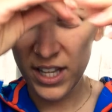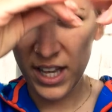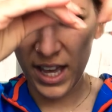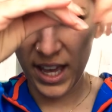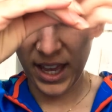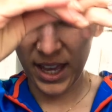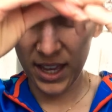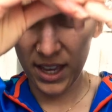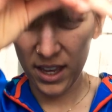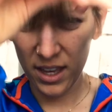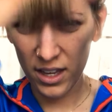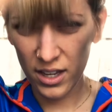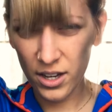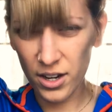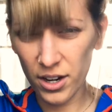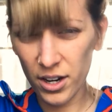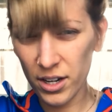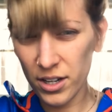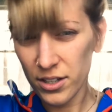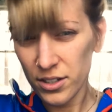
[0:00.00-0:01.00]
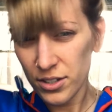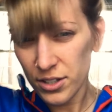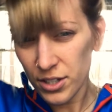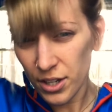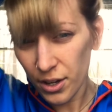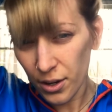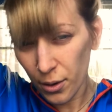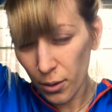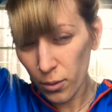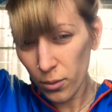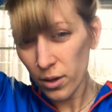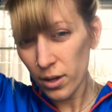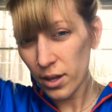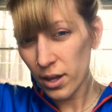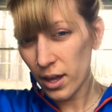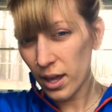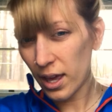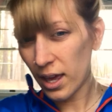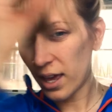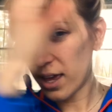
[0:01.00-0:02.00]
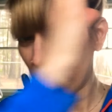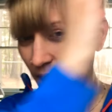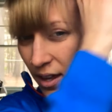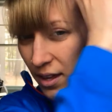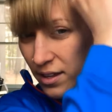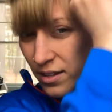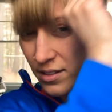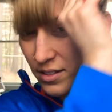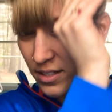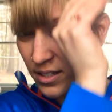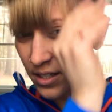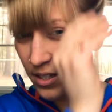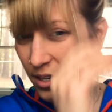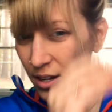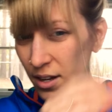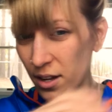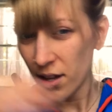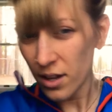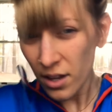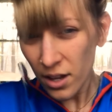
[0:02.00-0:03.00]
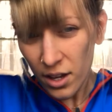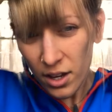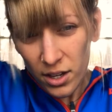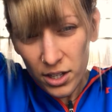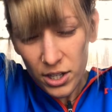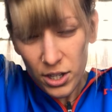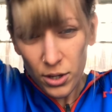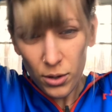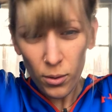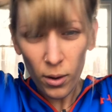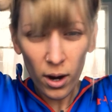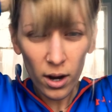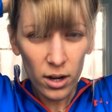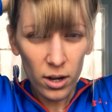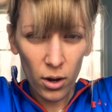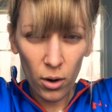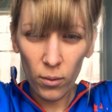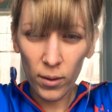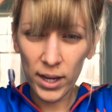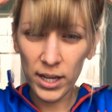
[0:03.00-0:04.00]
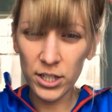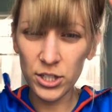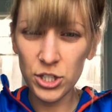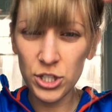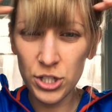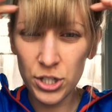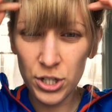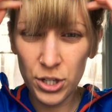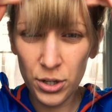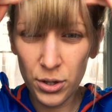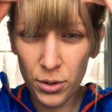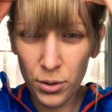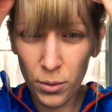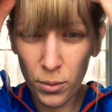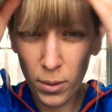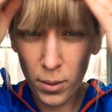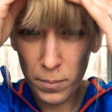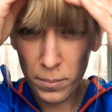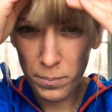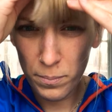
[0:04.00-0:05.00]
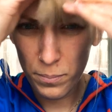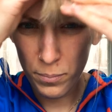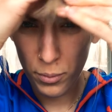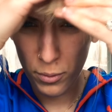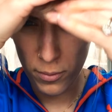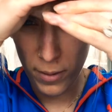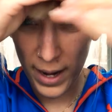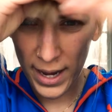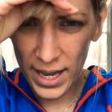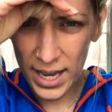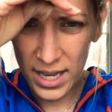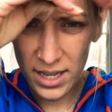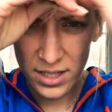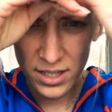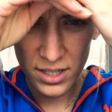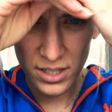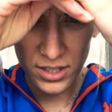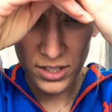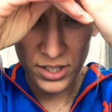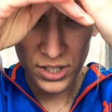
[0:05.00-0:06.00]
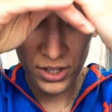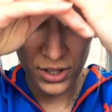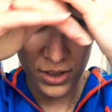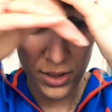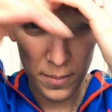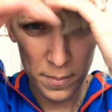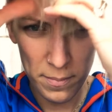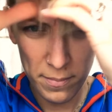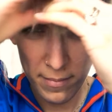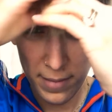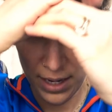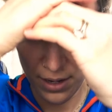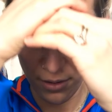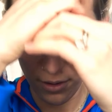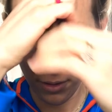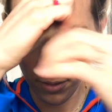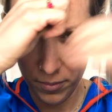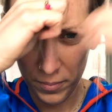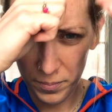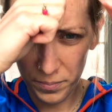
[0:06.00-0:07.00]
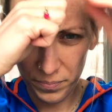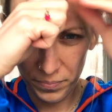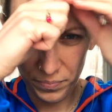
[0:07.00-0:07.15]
thing you're gonna do is you are going to bring it to the middle.